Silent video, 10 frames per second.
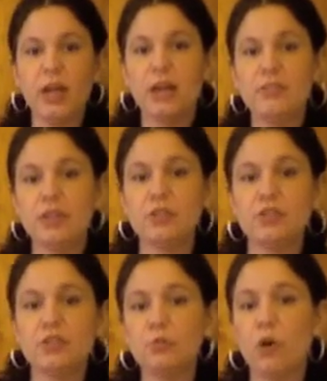And then
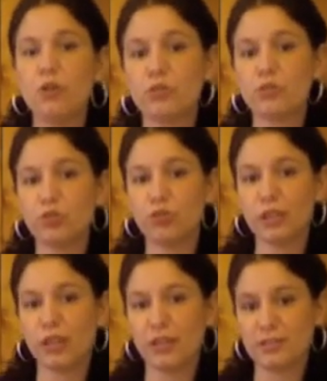you also usually
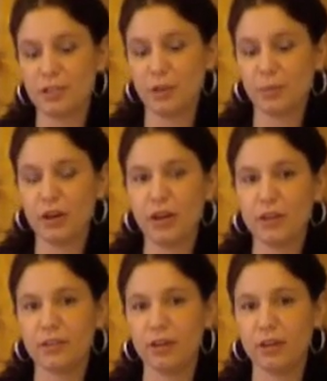get some
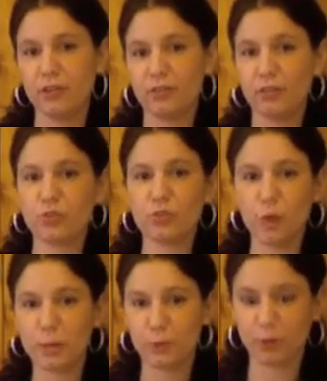kind of little
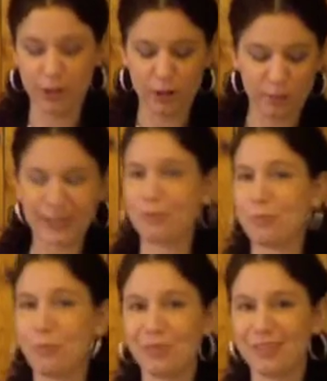swiper to help. I can't
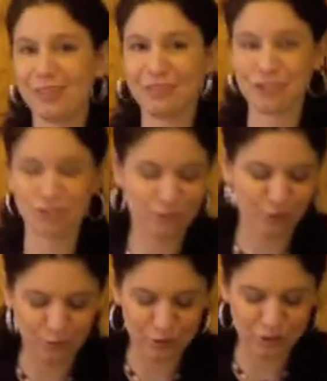remember the official
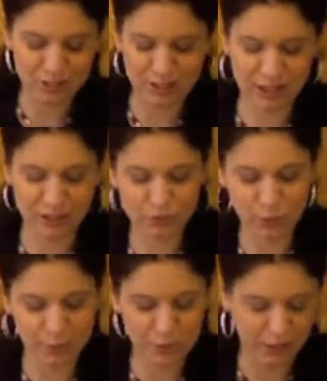term, but just to kind of
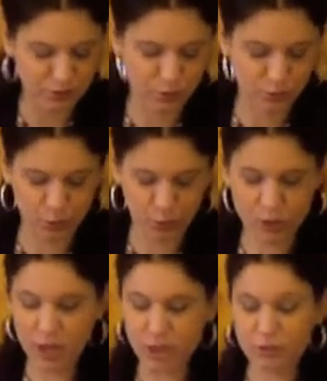swipe things through.
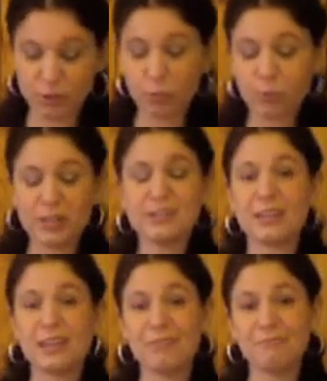So we need
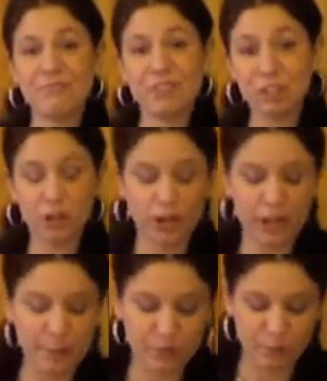to fill our
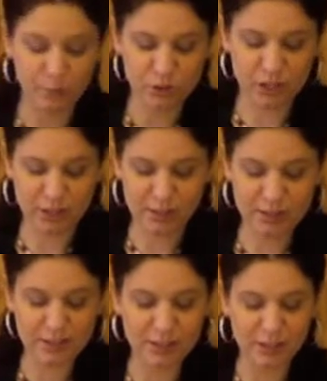capsule machine, and
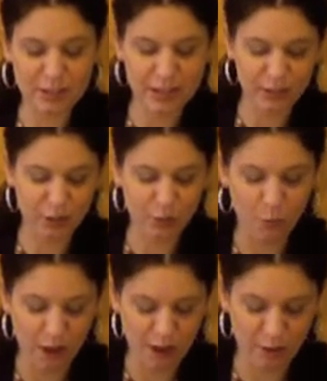this is going to take a little
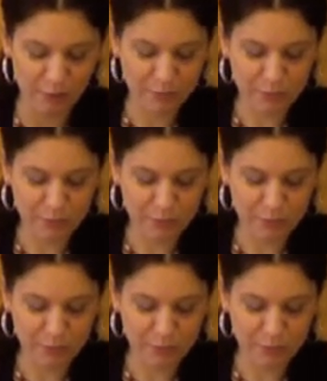while.